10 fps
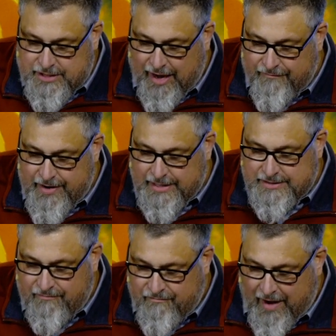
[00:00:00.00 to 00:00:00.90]

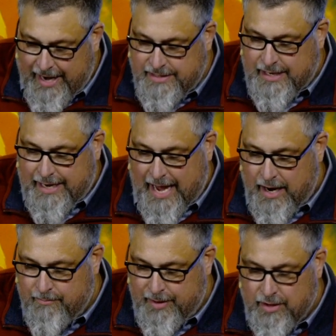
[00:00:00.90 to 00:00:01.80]
toughness, fight,
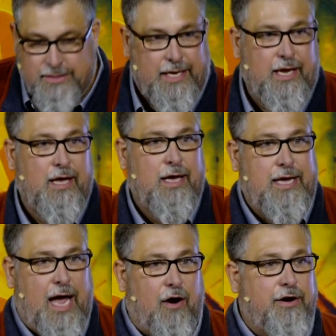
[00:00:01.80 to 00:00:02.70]
accountability,
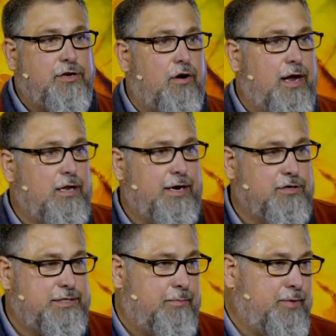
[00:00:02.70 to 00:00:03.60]
character, and
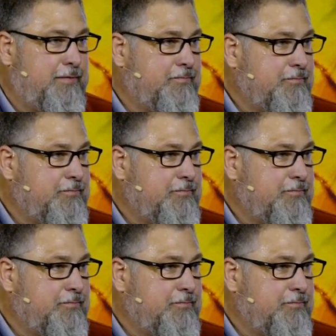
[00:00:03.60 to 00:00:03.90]
leadership.